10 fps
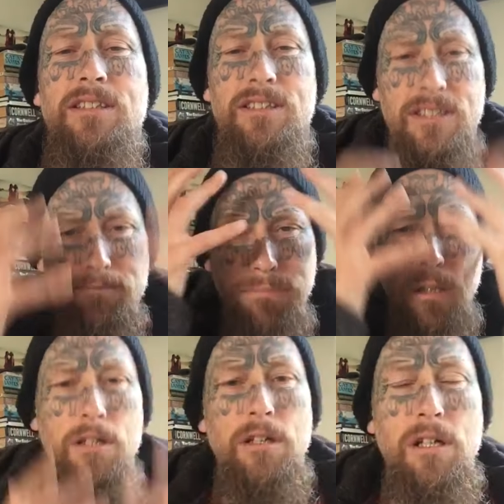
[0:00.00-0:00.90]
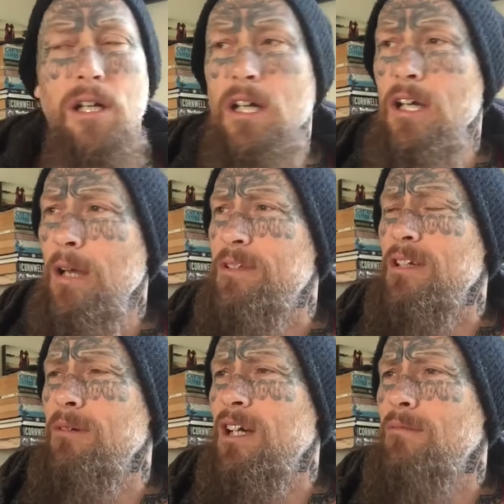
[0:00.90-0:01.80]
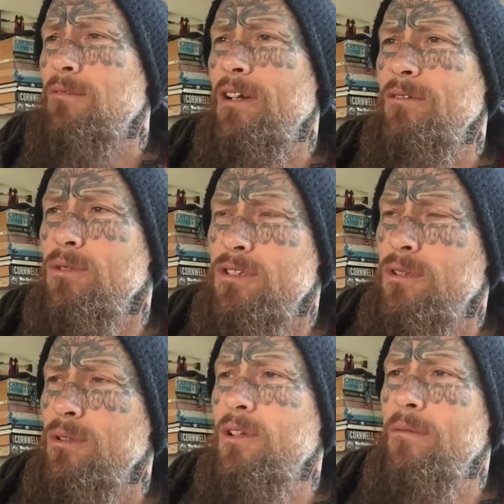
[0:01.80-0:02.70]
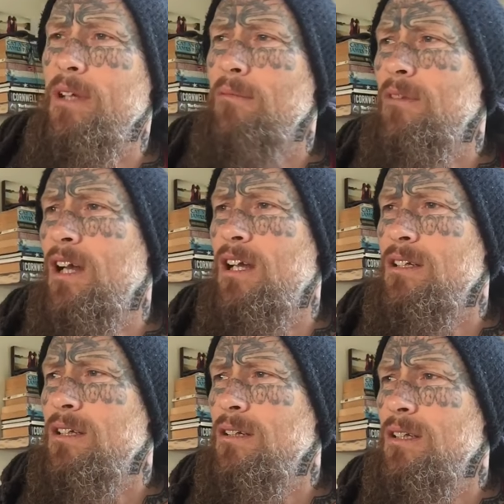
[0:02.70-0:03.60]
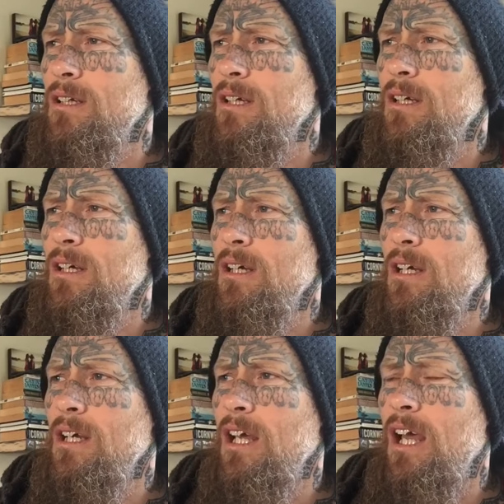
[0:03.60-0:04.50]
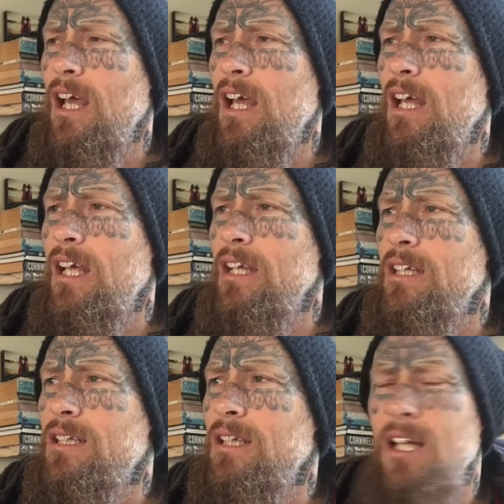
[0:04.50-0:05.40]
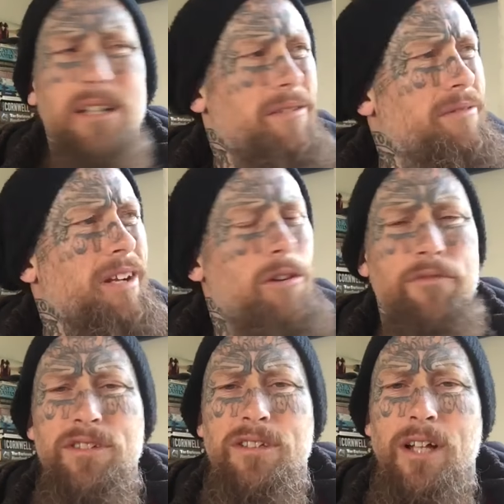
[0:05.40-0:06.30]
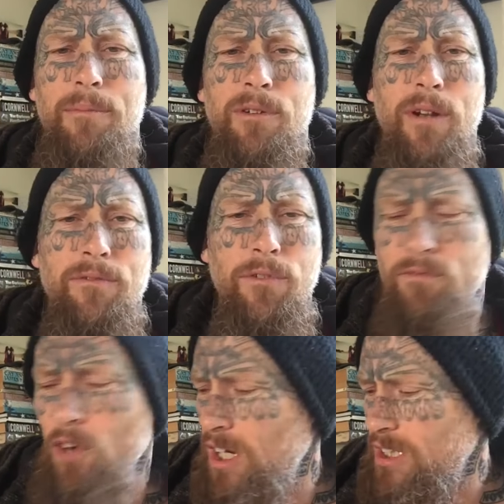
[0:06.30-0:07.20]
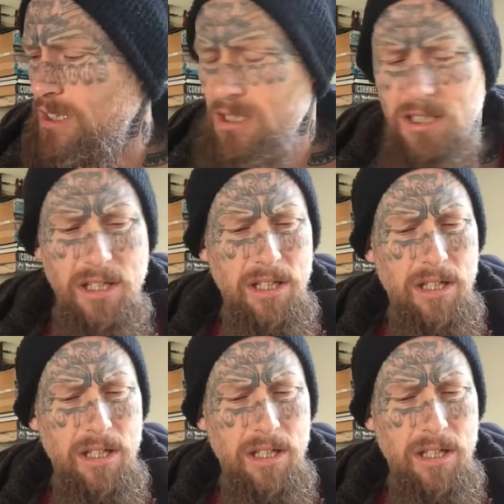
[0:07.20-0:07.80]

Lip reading: it's just blur, but someone come around, there was two of them come around, and they're obviously coming around for violence.